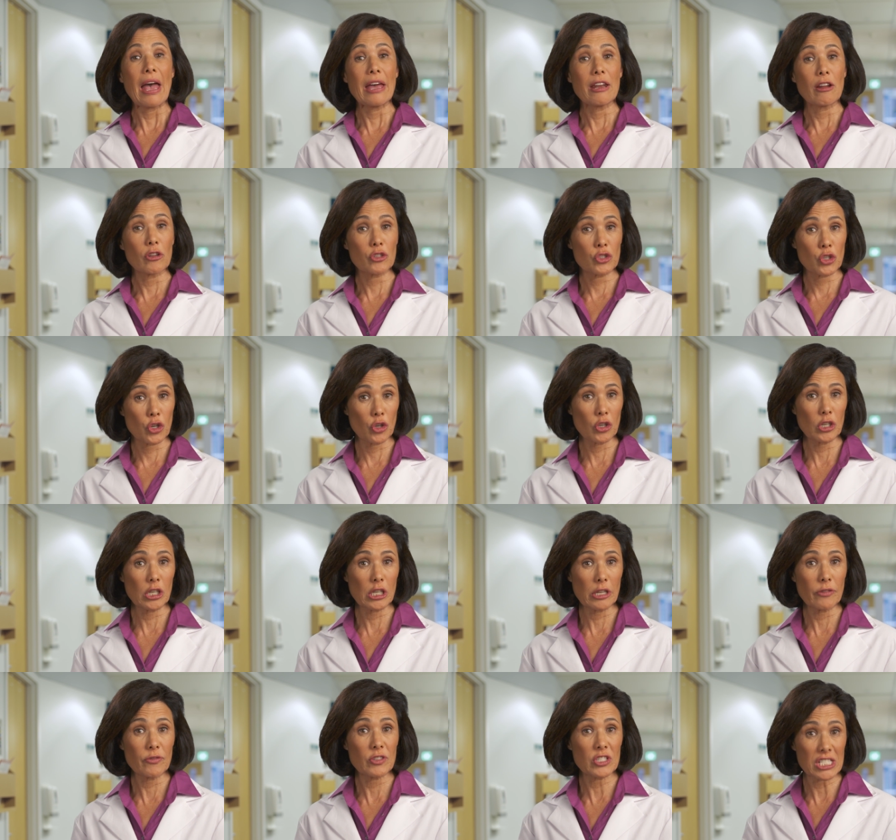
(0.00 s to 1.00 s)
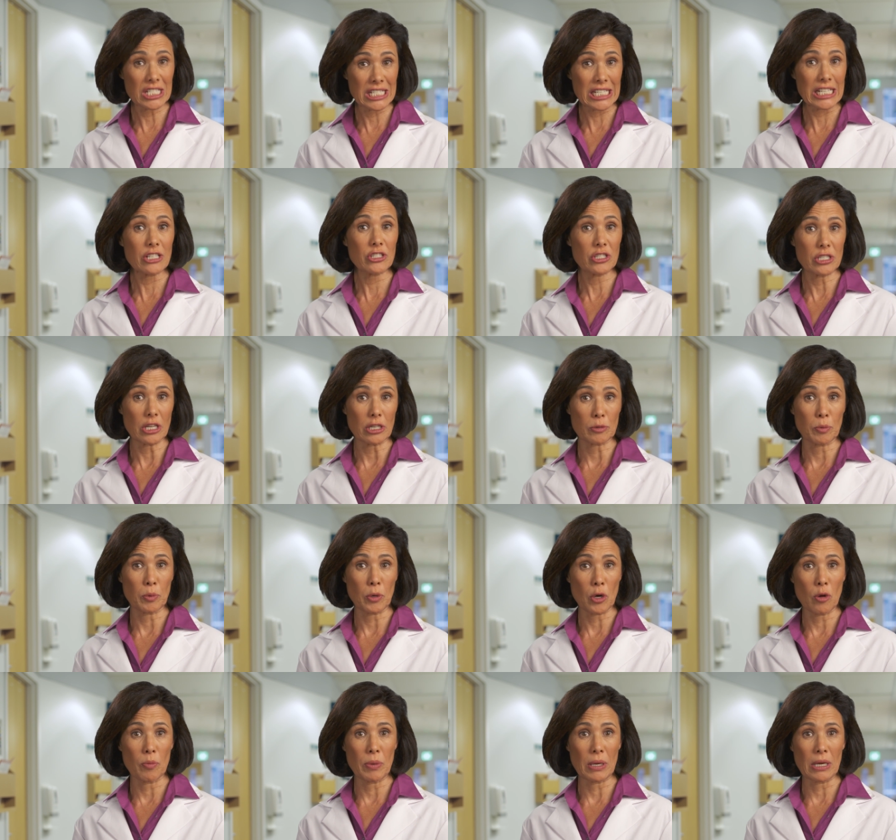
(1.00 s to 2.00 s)
An alternative to tear duct
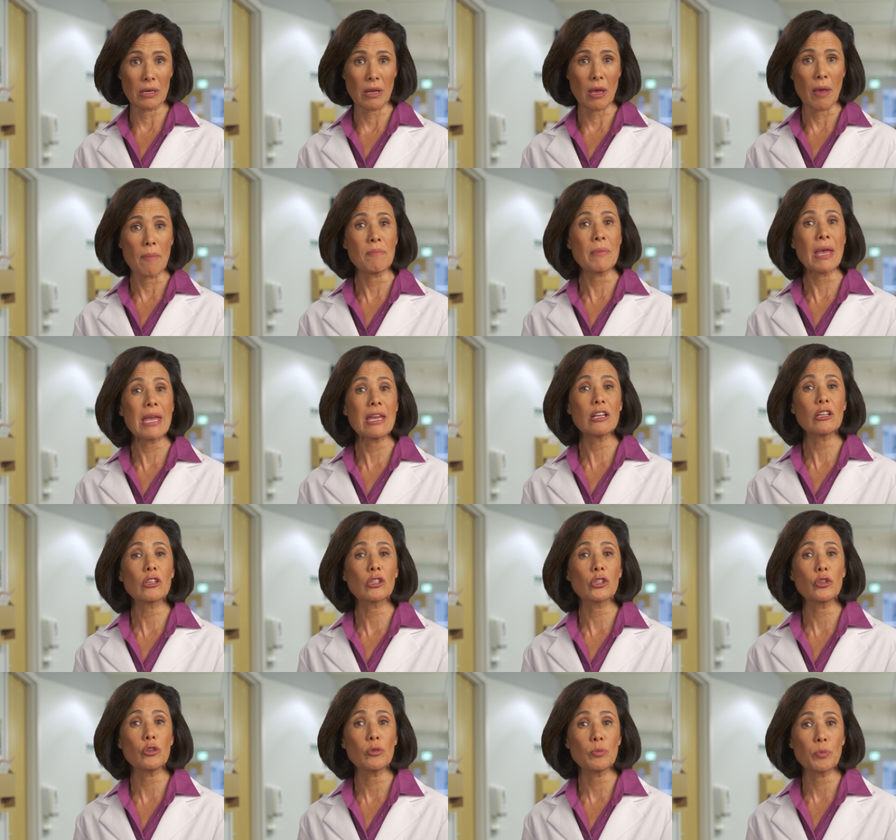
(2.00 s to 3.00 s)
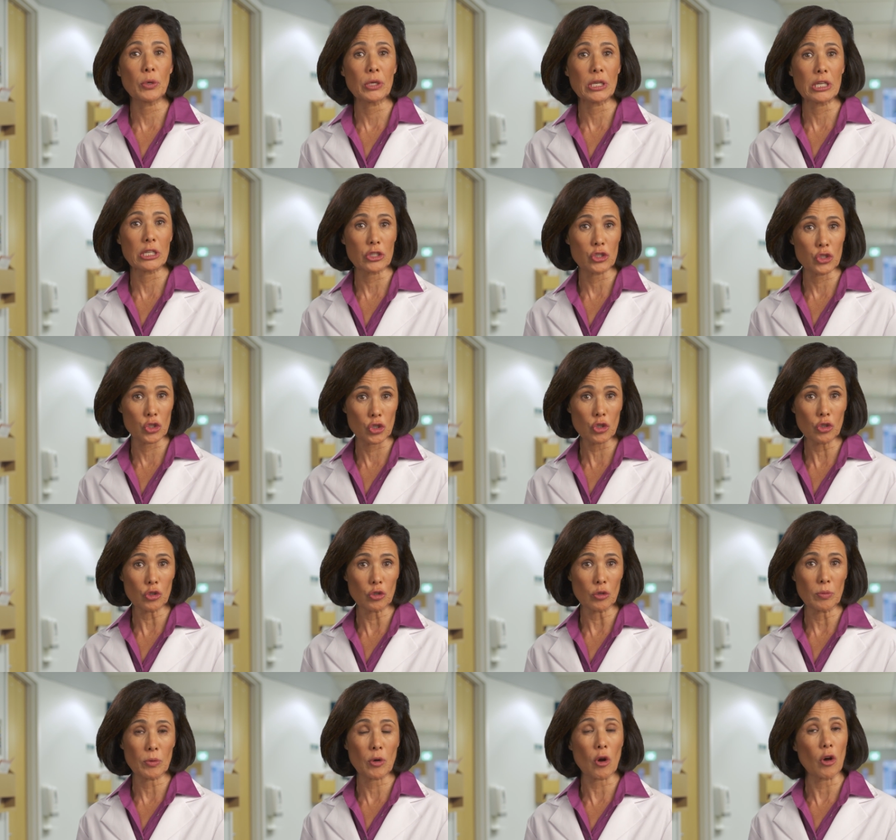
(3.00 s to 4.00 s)
probing may include putting a
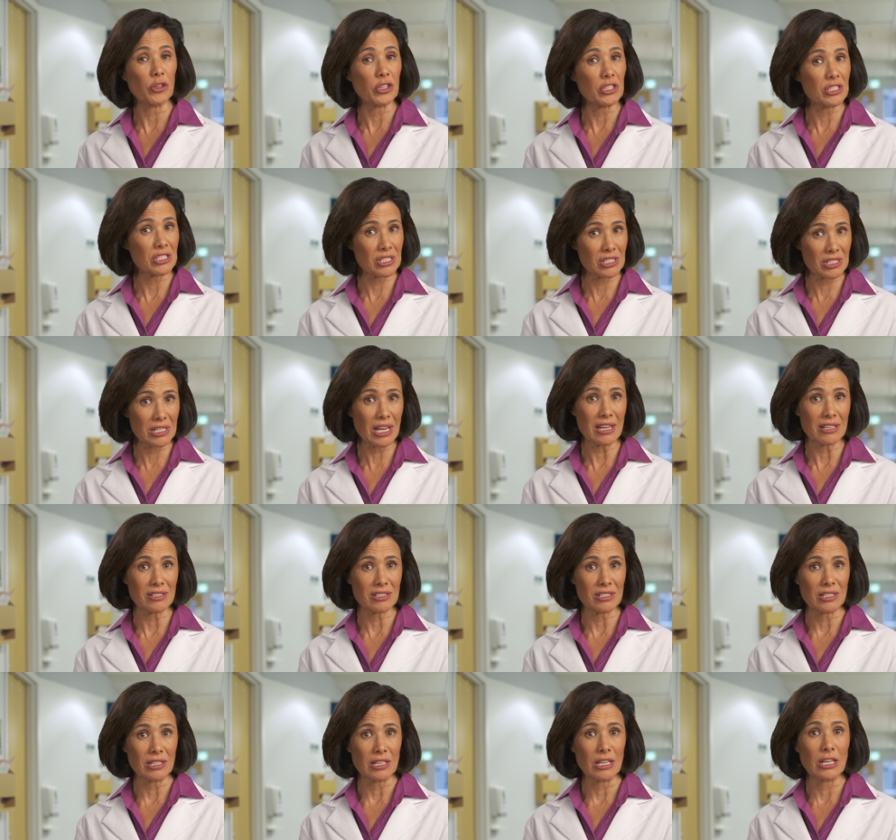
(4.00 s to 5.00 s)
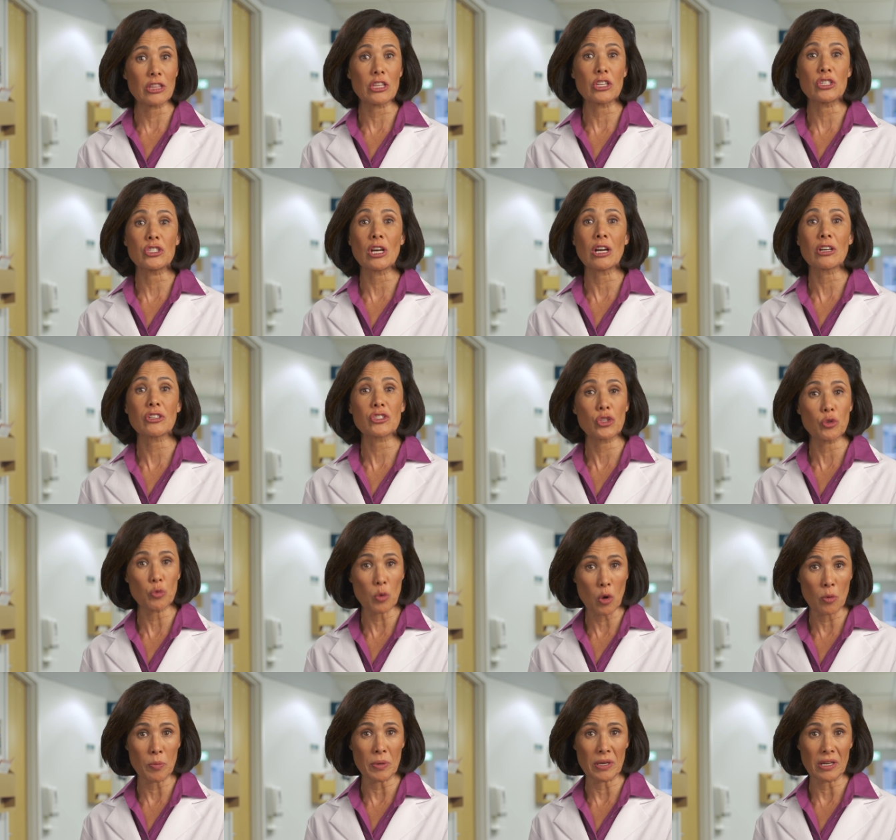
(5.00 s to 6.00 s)
tube called a stent in the duct to
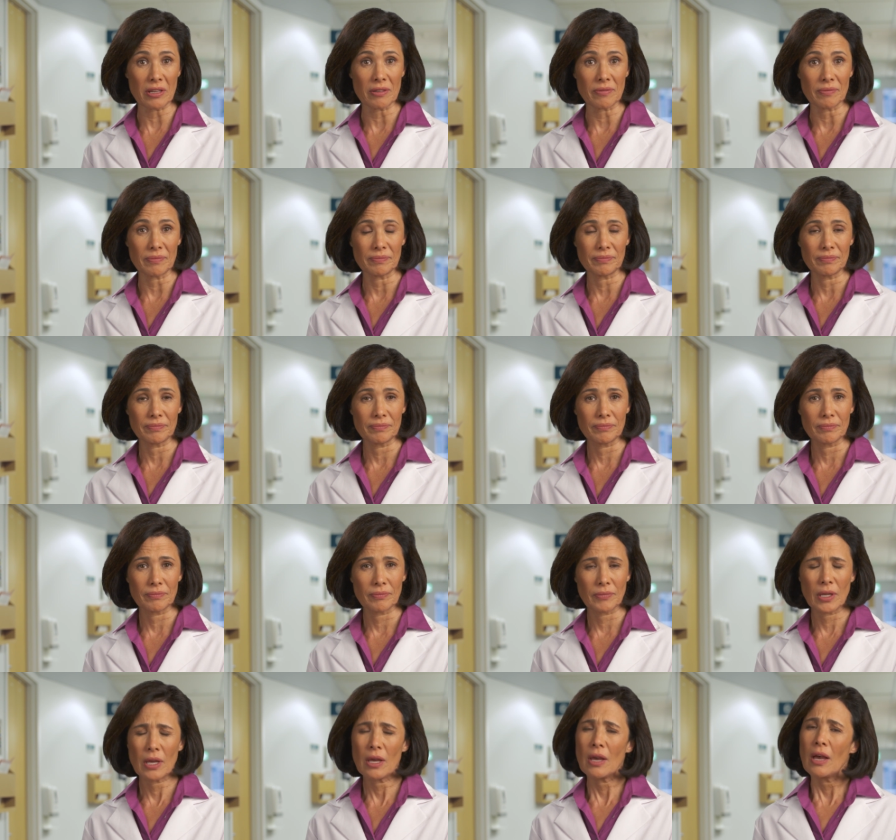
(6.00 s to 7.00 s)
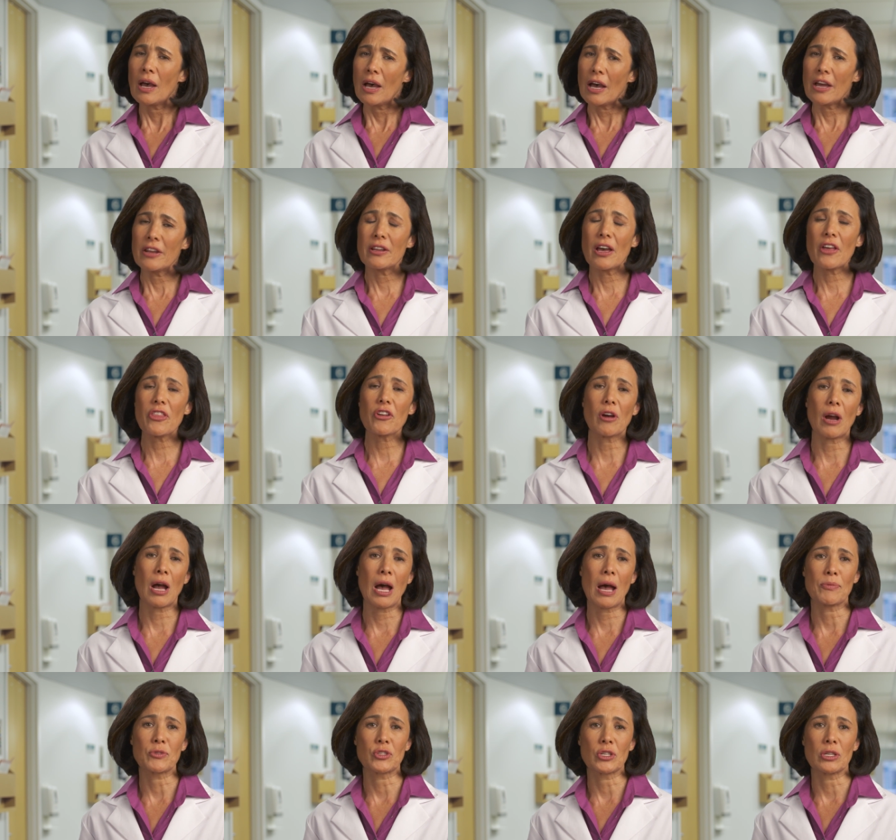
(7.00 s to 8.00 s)
open it. Another
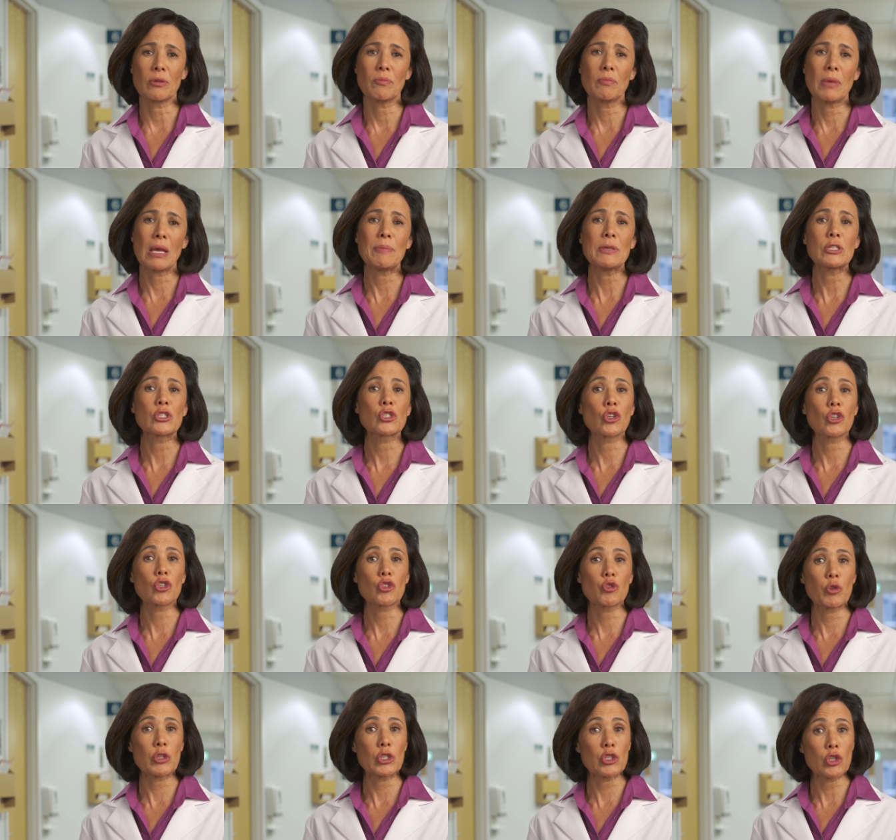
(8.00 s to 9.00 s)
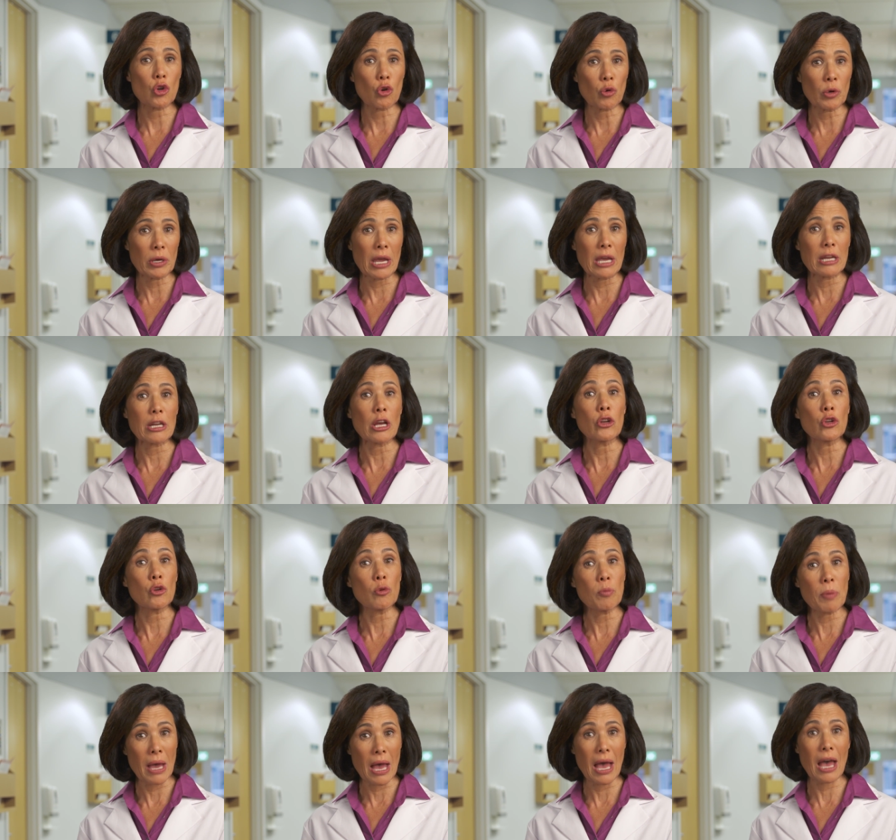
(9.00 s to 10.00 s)
option may be surgery to create a new
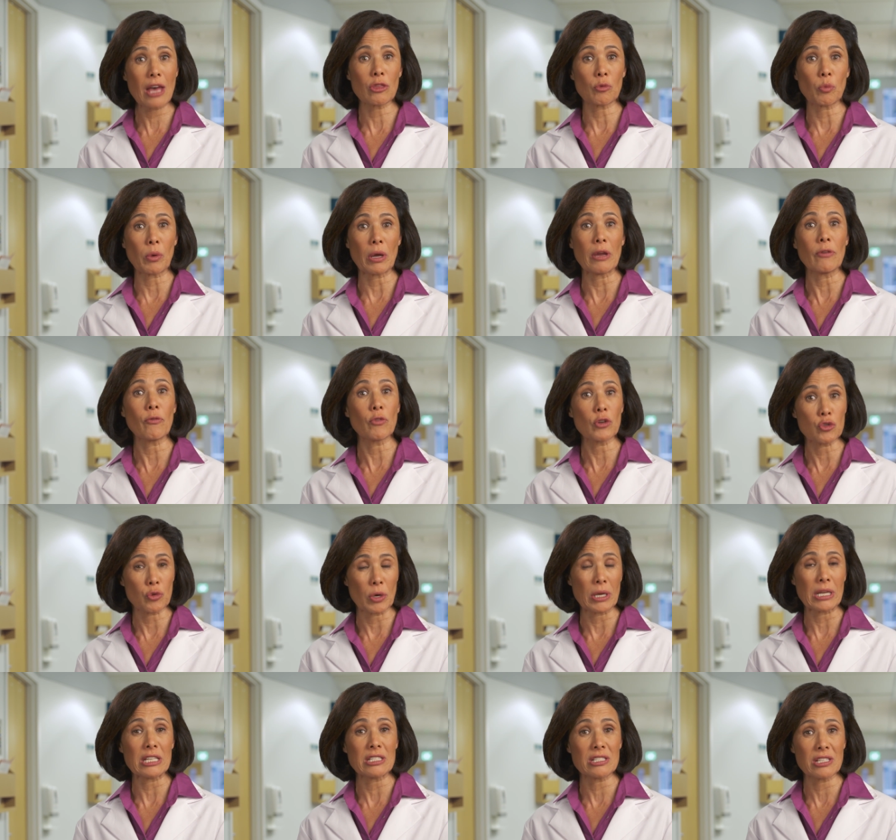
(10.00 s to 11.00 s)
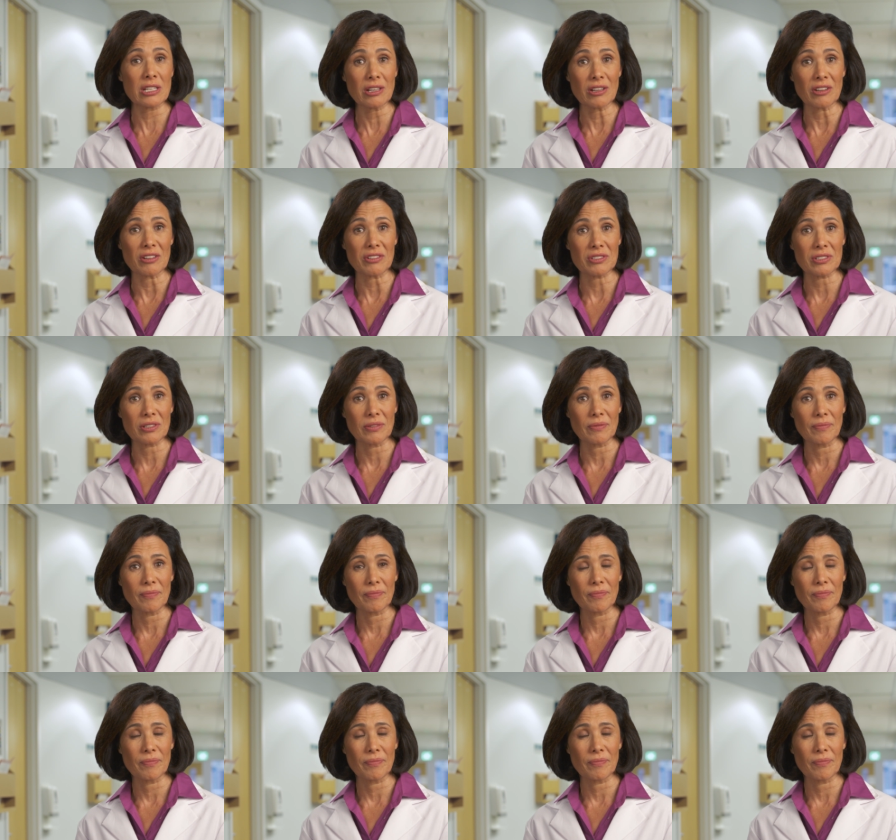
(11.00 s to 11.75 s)
pathway for draining tears.